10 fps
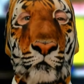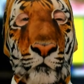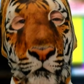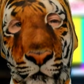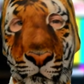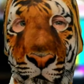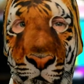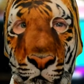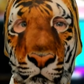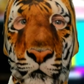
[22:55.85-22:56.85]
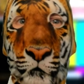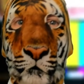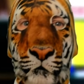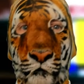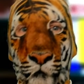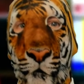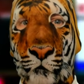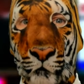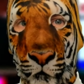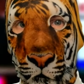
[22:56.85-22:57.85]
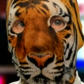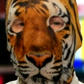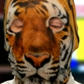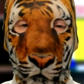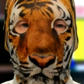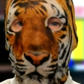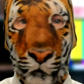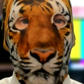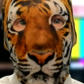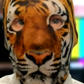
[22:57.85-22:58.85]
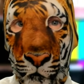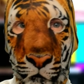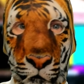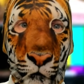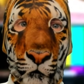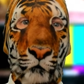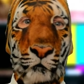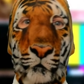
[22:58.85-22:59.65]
The clowns in power are virtue singling so